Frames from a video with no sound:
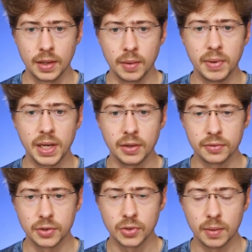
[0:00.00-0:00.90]
Many of
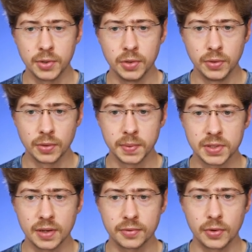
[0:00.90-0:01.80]
the top YouTubers
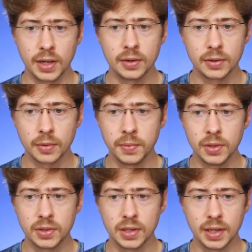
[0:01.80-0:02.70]
have created a
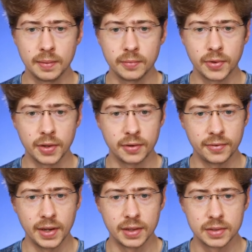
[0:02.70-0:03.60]
community name for their
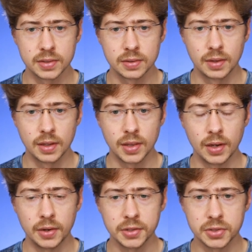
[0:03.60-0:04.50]
fans. The
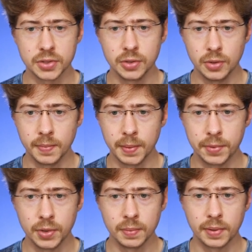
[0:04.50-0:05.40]
largest YouTuber,
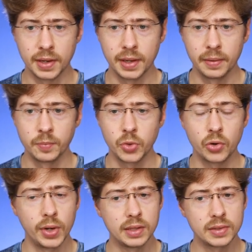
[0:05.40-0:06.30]
PewDiePie,
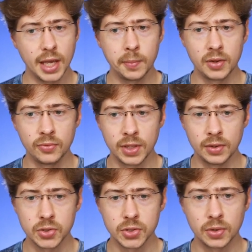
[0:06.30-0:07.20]
creates gaming
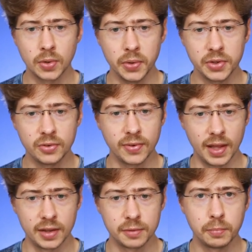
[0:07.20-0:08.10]
videos and calls his
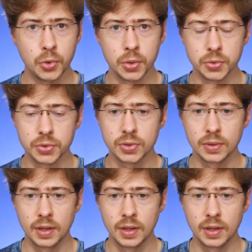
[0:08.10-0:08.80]
fans bros.